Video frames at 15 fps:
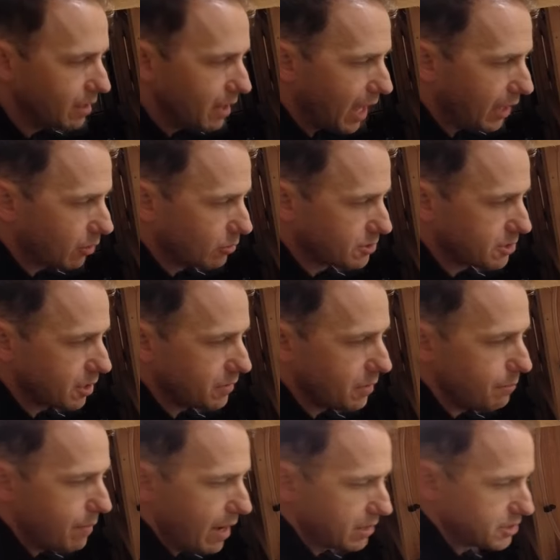And also the
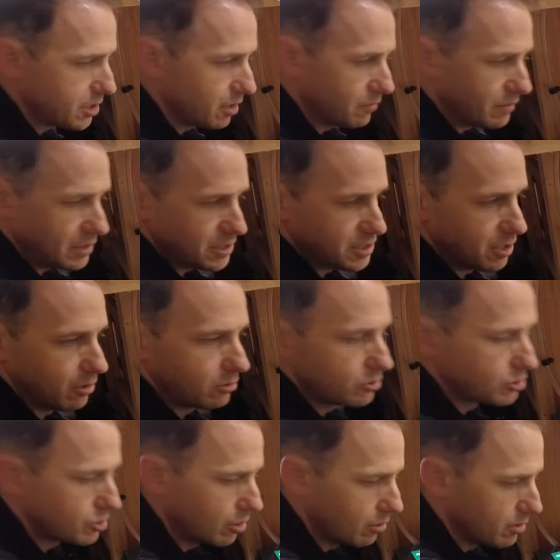mounting of these solar
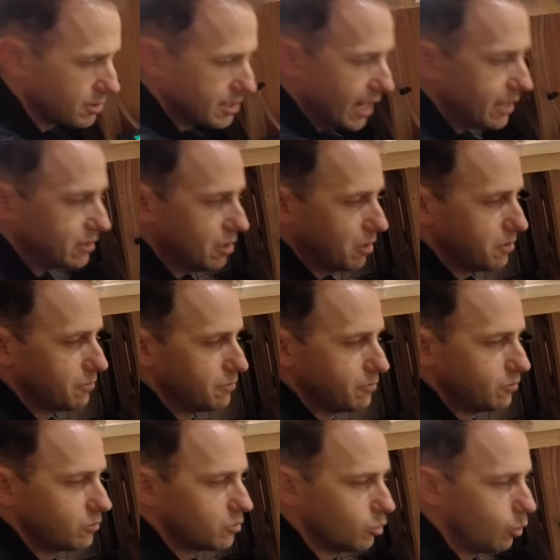controllers. Take note of
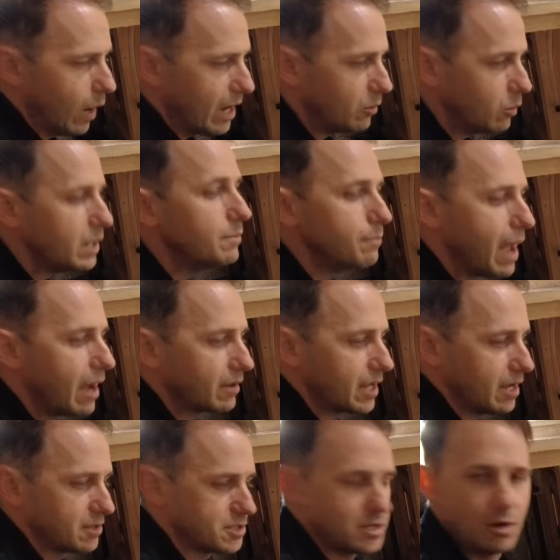the way we mount
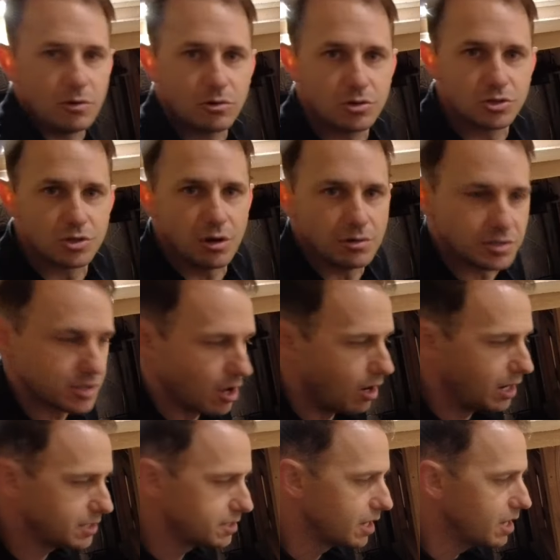our solar controllers,
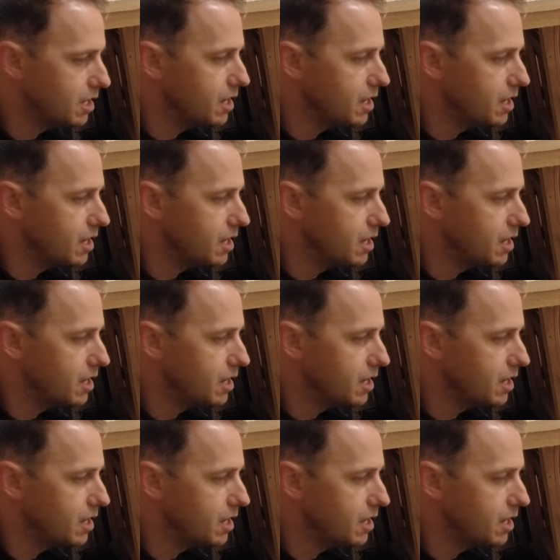guys.